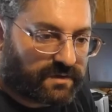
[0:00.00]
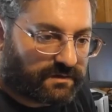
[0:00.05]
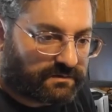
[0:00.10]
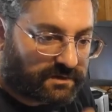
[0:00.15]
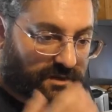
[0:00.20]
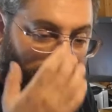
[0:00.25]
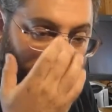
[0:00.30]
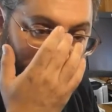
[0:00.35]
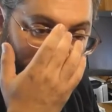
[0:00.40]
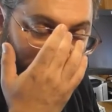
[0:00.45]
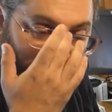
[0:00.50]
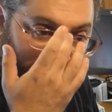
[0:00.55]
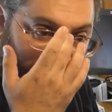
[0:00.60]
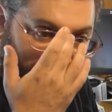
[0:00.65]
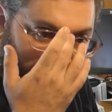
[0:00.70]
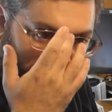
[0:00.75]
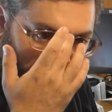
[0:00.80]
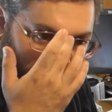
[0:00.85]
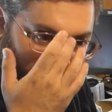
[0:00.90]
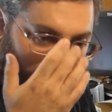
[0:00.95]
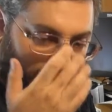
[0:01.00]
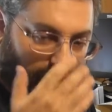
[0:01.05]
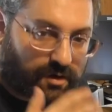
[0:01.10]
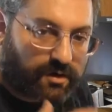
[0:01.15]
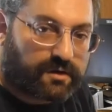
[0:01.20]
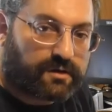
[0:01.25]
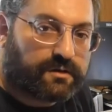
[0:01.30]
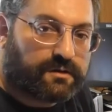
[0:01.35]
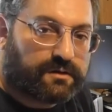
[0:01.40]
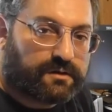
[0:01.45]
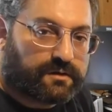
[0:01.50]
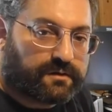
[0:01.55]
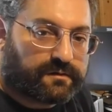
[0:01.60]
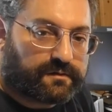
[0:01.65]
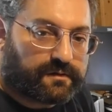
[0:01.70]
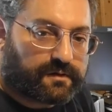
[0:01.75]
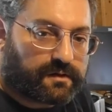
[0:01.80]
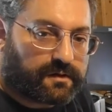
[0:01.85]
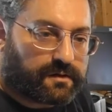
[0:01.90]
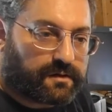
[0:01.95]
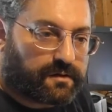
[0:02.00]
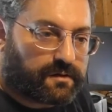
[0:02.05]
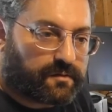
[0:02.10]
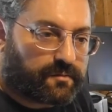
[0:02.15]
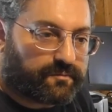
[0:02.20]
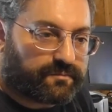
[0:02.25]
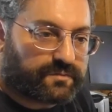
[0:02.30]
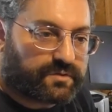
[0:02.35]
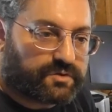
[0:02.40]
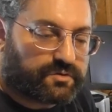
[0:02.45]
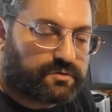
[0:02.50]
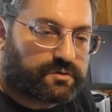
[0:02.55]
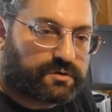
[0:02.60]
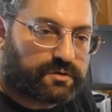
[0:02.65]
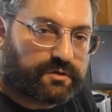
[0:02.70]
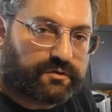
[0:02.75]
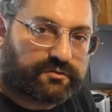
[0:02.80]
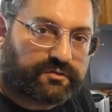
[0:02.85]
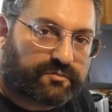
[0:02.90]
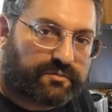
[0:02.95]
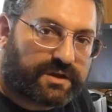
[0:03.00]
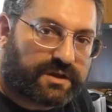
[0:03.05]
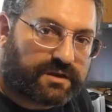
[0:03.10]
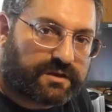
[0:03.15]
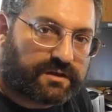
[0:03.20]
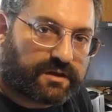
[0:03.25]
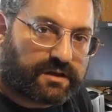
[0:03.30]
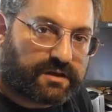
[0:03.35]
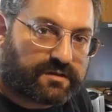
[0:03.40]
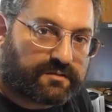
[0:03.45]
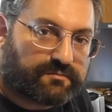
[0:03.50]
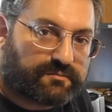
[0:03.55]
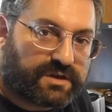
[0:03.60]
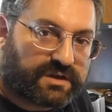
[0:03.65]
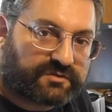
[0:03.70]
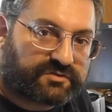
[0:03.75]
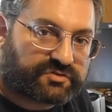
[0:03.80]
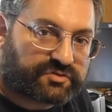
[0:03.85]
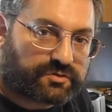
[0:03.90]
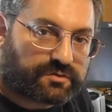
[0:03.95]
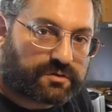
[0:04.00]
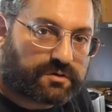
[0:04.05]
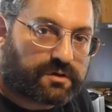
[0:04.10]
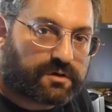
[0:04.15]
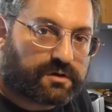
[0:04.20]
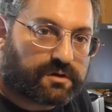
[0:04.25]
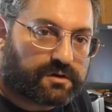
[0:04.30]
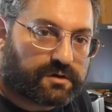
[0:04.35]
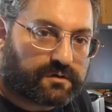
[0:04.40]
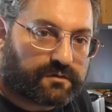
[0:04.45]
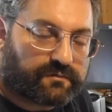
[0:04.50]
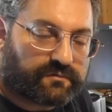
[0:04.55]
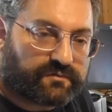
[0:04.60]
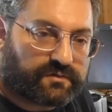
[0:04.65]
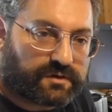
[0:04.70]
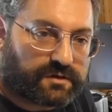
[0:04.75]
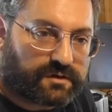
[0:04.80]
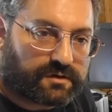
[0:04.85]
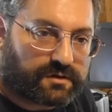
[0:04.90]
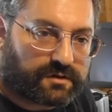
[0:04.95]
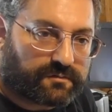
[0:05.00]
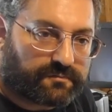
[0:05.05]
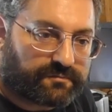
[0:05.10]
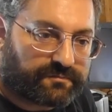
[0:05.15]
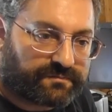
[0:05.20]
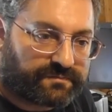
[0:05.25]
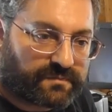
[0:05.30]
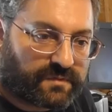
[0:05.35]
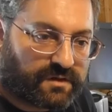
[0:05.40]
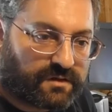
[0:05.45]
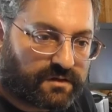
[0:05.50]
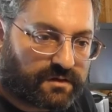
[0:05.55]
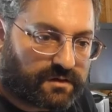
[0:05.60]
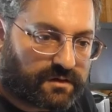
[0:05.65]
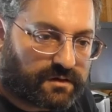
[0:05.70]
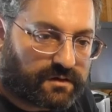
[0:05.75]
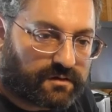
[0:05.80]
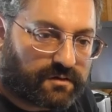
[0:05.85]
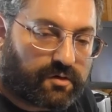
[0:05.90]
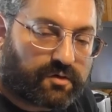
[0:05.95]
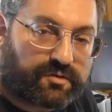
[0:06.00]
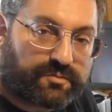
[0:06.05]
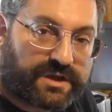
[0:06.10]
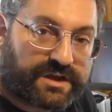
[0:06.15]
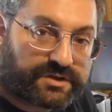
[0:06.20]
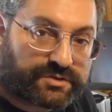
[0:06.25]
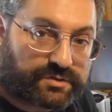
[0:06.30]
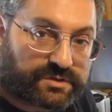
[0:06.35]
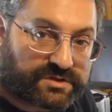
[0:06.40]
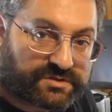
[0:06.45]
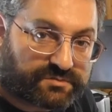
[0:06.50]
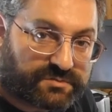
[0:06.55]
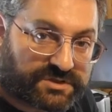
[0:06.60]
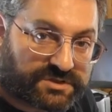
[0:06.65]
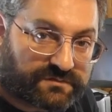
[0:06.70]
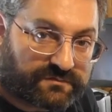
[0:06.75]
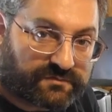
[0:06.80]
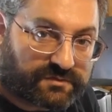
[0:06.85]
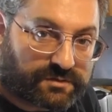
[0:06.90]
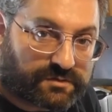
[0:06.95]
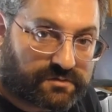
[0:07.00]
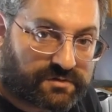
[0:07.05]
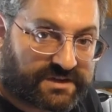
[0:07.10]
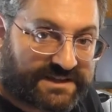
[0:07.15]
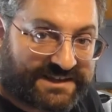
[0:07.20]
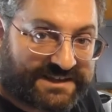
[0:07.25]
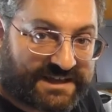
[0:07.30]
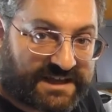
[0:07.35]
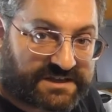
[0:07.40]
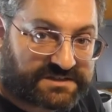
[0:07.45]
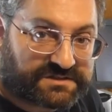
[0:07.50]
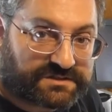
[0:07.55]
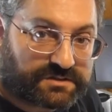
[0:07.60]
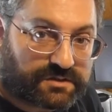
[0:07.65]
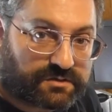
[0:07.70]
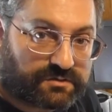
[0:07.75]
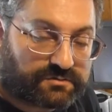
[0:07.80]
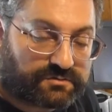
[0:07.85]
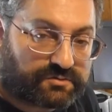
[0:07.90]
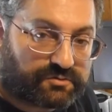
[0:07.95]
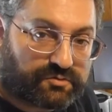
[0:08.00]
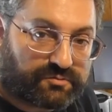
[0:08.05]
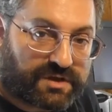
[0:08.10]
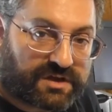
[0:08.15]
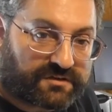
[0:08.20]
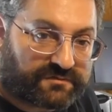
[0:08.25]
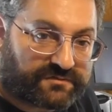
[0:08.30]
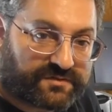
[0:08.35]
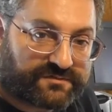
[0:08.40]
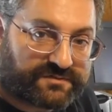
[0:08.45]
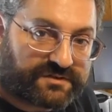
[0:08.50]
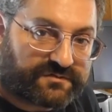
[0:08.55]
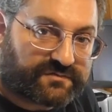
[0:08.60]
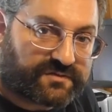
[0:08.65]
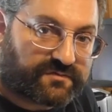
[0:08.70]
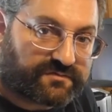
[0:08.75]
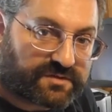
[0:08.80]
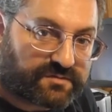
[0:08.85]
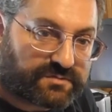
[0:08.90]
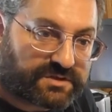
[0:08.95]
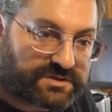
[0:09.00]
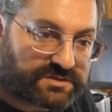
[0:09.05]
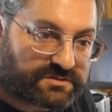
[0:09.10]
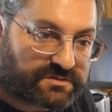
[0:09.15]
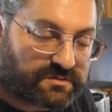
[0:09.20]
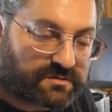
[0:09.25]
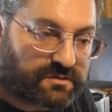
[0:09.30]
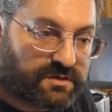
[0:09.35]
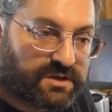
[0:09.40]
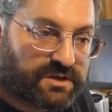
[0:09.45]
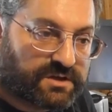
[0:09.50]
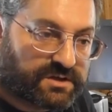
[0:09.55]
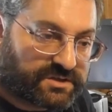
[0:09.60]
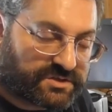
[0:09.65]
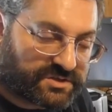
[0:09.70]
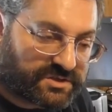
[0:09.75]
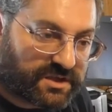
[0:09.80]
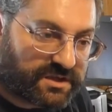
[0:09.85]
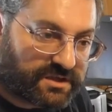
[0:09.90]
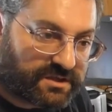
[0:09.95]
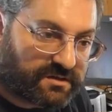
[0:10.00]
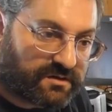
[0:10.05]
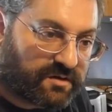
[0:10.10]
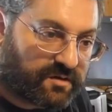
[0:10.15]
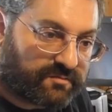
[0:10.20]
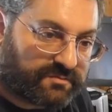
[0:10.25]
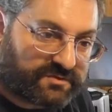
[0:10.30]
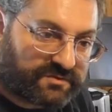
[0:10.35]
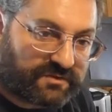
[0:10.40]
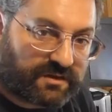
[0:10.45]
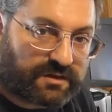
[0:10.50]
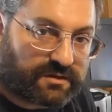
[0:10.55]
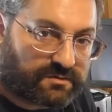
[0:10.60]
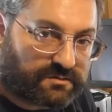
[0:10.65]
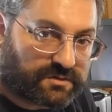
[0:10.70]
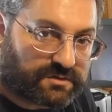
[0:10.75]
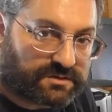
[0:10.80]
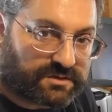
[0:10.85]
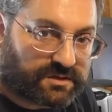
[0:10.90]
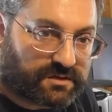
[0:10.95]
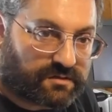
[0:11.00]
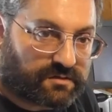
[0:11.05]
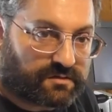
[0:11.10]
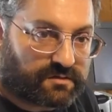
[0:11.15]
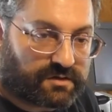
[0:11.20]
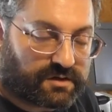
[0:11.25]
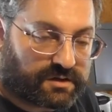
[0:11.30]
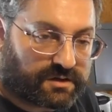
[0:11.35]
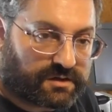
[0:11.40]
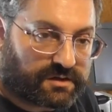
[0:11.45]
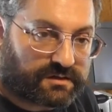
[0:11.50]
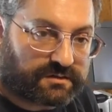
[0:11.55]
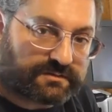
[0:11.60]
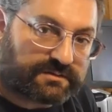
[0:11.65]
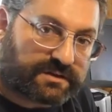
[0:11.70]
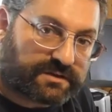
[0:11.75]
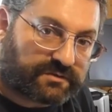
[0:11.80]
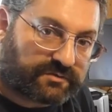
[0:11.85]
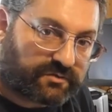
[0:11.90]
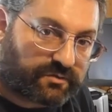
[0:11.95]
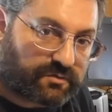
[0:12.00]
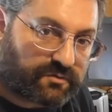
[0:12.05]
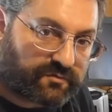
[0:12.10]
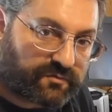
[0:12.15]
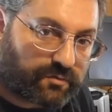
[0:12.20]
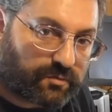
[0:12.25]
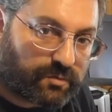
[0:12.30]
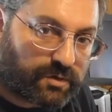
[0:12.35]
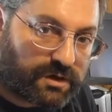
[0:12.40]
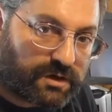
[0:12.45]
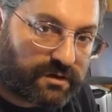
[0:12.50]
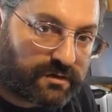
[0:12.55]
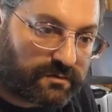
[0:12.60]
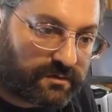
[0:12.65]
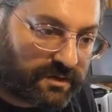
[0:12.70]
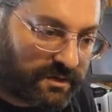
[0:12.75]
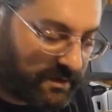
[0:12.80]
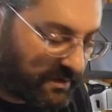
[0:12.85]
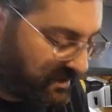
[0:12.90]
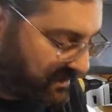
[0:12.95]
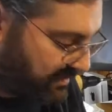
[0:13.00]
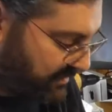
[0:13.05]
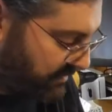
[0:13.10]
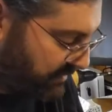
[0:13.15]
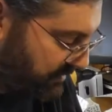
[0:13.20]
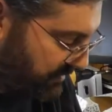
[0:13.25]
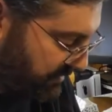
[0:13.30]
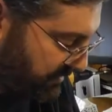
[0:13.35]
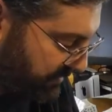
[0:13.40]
Liquid wrench will work. You can also make a mixture of automatic transmission fluid and acetone. Do about a 50-50 mixture, shake it up, stick it on there, and let it soak for a while. And